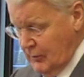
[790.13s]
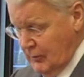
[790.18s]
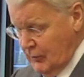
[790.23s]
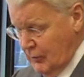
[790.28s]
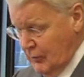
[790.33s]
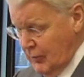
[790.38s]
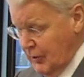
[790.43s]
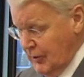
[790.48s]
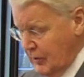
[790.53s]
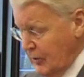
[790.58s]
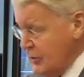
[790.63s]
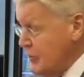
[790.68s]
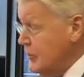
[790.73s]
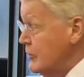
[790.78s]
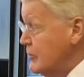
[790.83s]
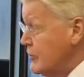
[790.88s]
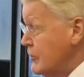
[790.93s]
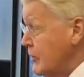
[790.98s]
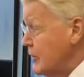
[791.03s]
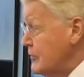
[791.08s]
during these
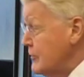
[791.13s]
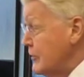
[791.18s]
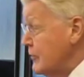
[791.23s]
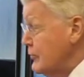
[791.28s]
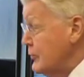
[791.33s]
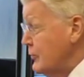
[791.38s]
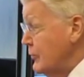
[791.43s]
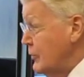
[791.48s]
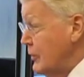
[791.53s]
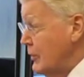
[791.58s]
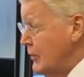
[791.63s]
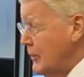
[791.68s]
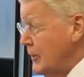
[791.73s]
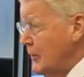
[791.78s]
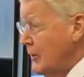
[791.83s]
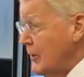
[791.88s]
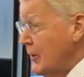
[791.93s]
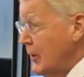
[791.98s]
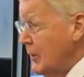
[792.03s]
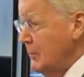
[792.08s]
discussions or in
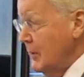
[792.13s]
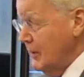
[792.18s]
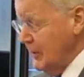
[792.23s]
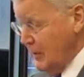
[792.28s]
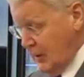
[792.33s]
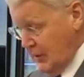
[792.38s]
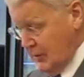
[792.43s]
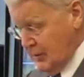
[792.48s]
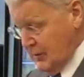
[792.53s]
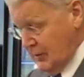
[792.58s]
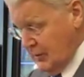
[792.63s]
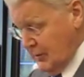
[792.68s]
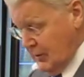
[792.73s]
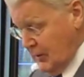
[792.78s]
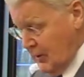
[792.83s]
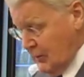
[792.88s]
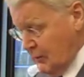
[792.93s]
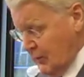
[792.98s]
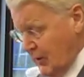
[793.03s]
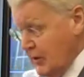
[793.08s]
the coming days
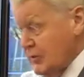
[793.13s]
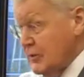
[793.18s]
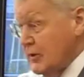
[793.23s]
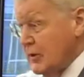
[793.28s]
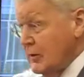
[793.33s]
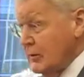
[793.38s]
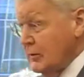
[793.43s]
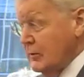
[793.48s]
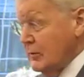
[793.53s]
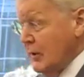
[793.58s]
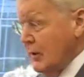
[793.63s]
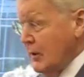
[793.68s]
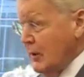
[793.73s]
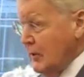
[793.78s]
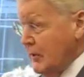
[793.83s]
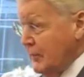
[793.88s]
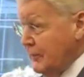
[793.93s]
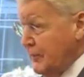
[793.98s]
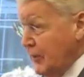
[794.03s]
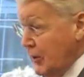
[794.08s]
and weeks.
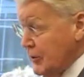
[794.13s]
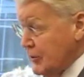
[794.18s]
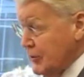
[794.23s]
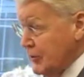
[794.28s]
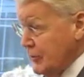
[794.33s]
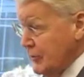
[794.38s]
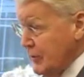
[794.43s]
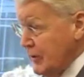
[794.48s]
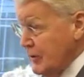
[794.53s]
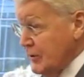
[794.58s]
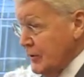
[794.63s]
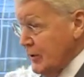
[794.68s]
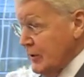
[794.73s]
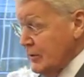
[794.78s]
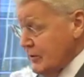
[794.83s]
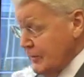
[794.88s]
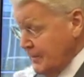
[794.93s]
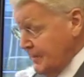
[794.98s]
The first is this.